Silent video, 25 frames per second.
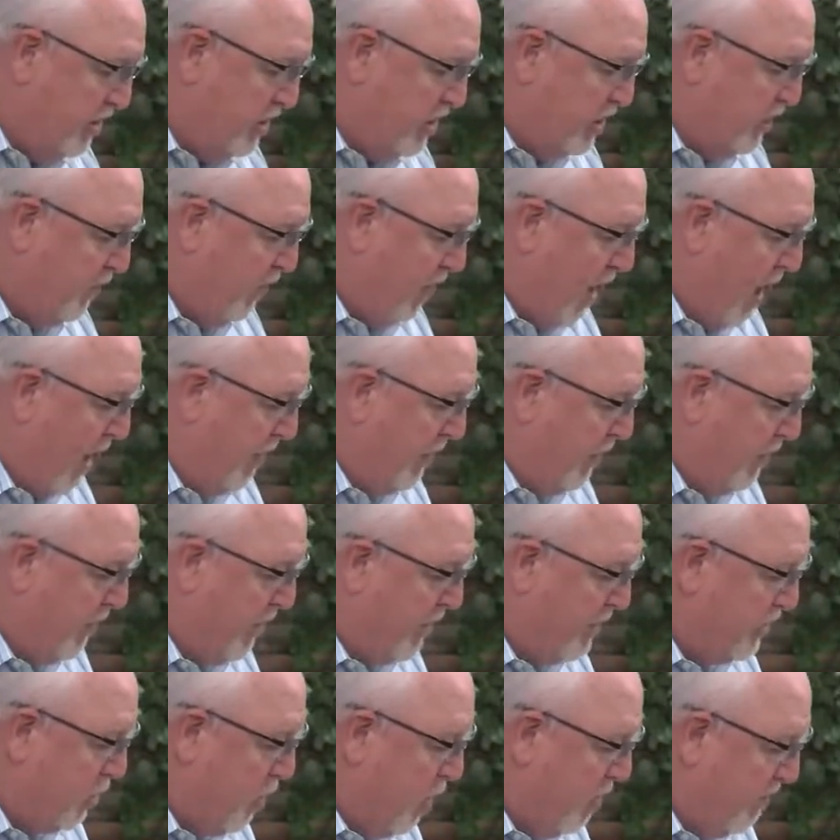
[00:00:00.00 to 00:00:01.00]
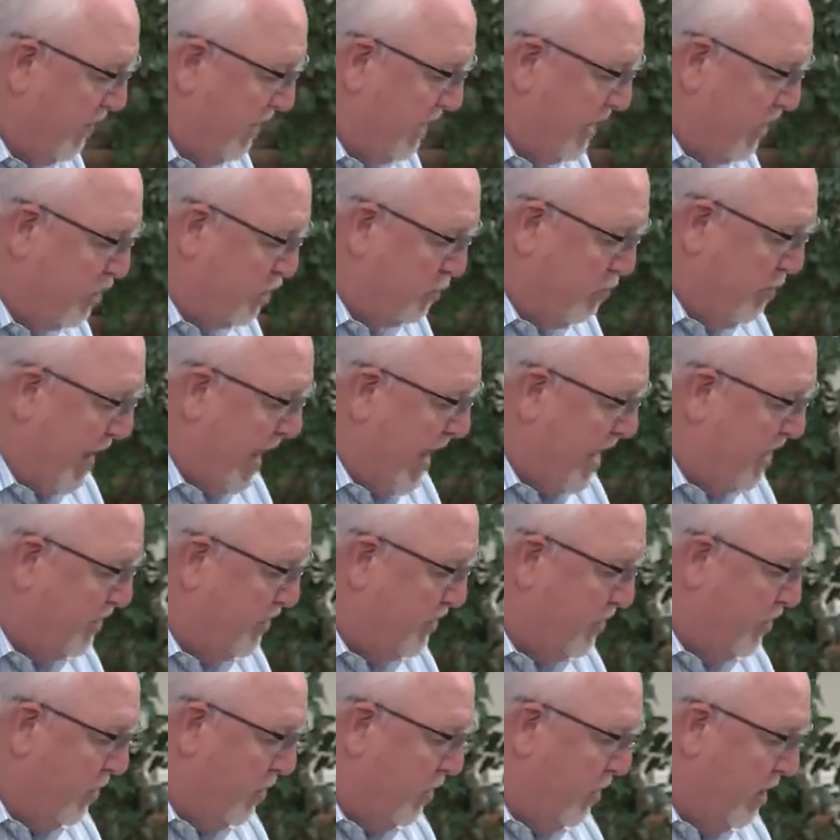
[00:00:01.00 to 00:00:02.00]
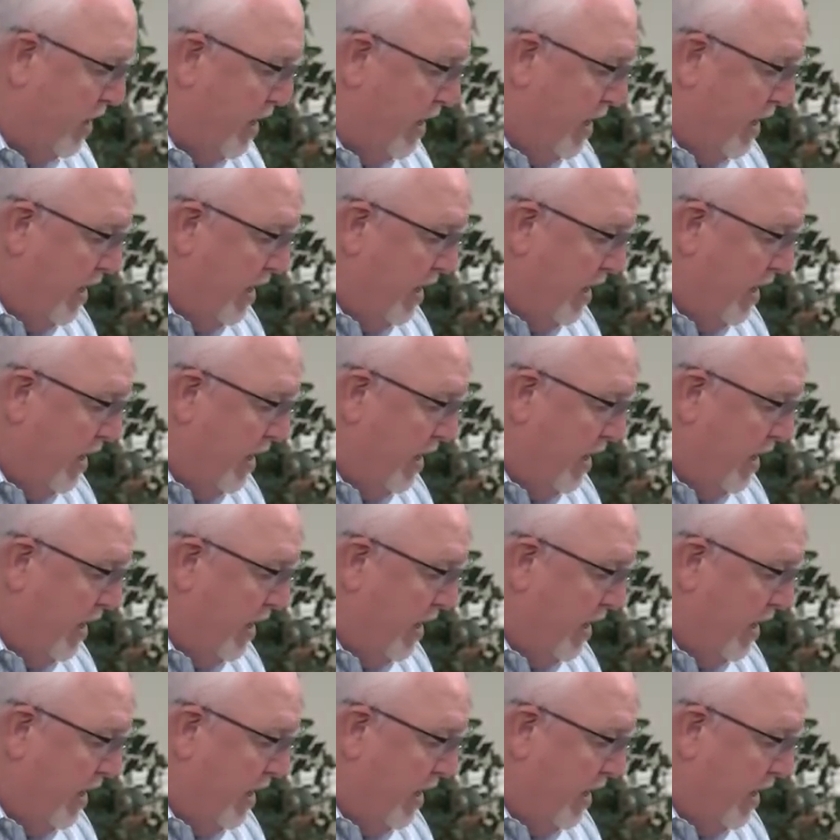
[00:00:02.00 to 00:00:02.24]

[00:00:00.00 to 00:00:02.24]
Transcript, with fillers: his father, and a servant his master.